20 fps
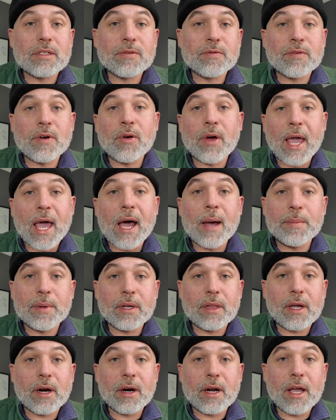
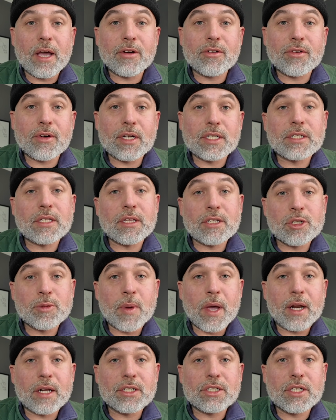vocabulary entries in the
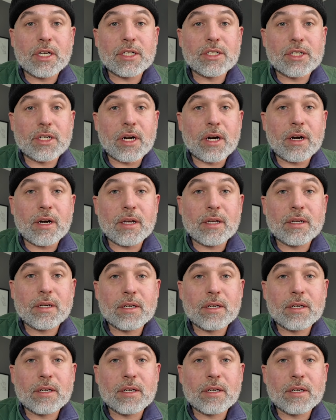Spanish dictionary.